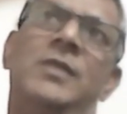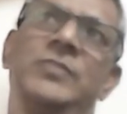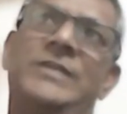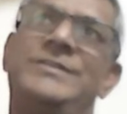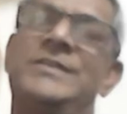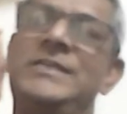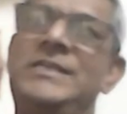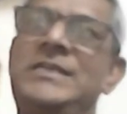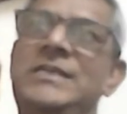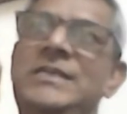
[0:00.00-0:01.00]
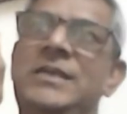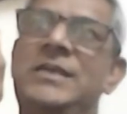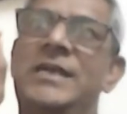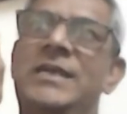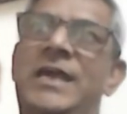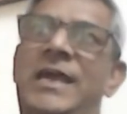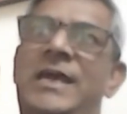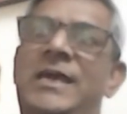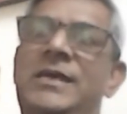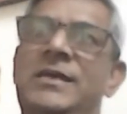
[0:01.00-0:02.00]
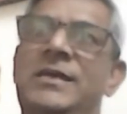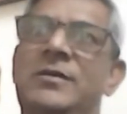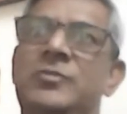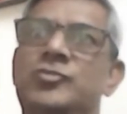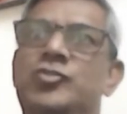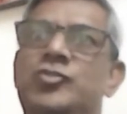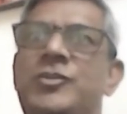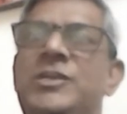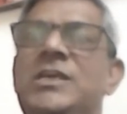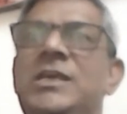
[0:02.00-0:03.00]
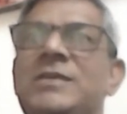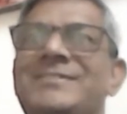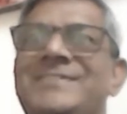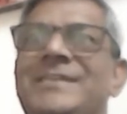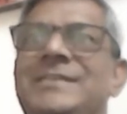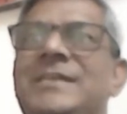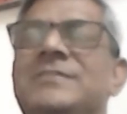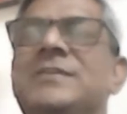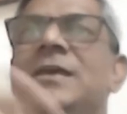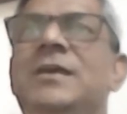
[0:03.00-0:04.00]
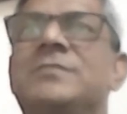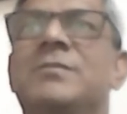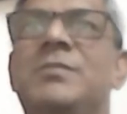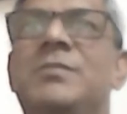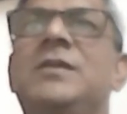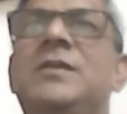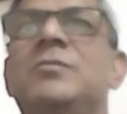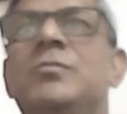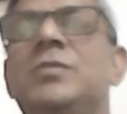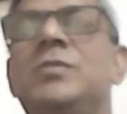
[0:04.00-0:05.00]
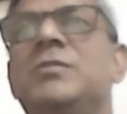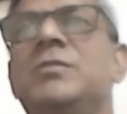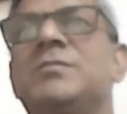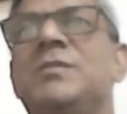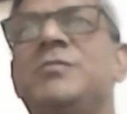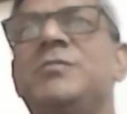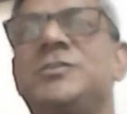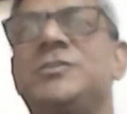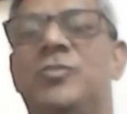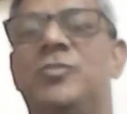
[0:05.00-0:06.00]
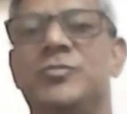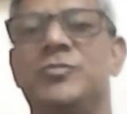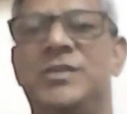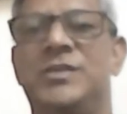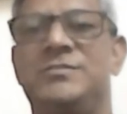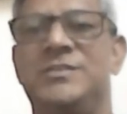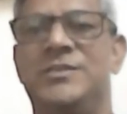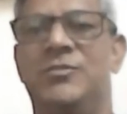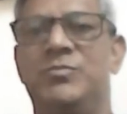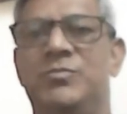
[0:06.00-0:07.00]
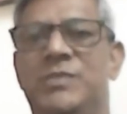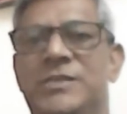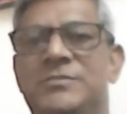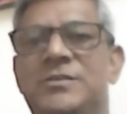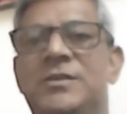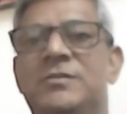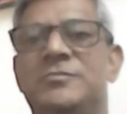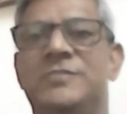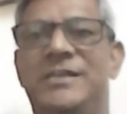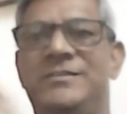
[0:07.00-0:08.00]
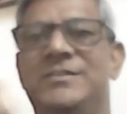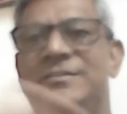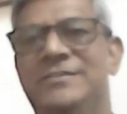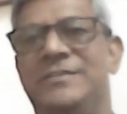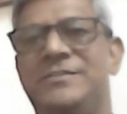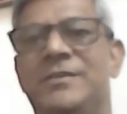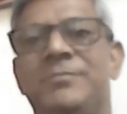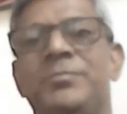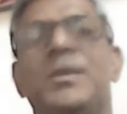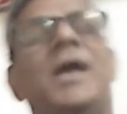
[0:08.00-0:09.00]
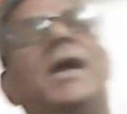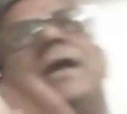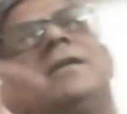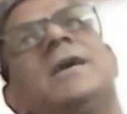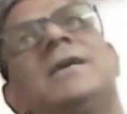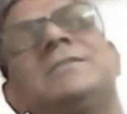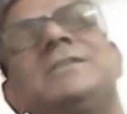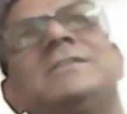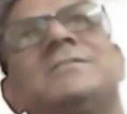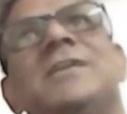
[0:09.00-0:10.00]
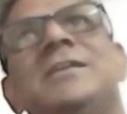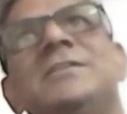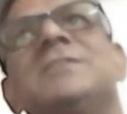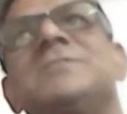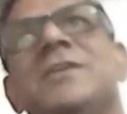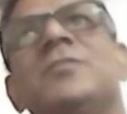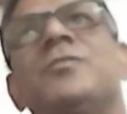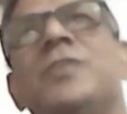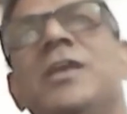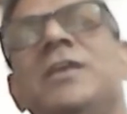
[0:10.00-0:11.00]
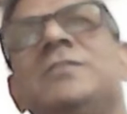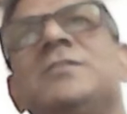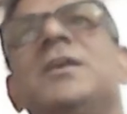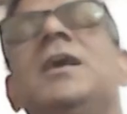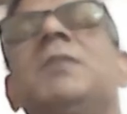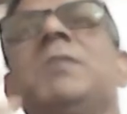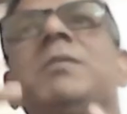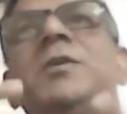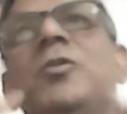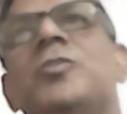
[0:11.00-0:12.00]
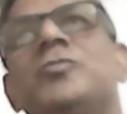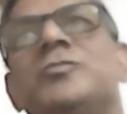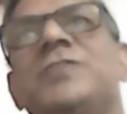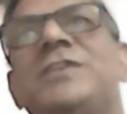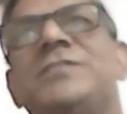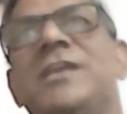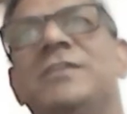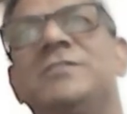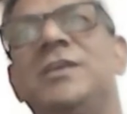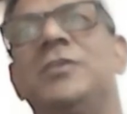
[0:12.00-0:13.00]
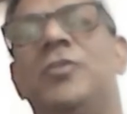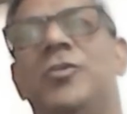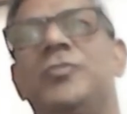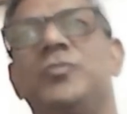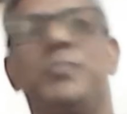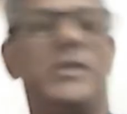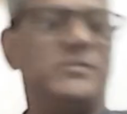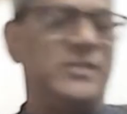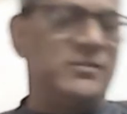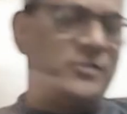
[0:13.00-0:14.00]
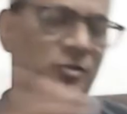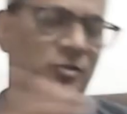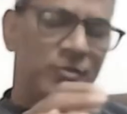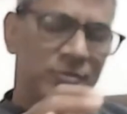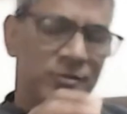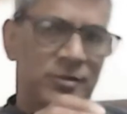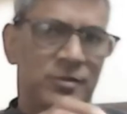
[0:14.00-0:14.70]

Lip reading: Now that E and A, short E, sit is somebody, when somebody visits your home, you say, sit down, please. So that is the sit. And S-E-T, set is a set of things, maybe, or to set things in order, to place things in order.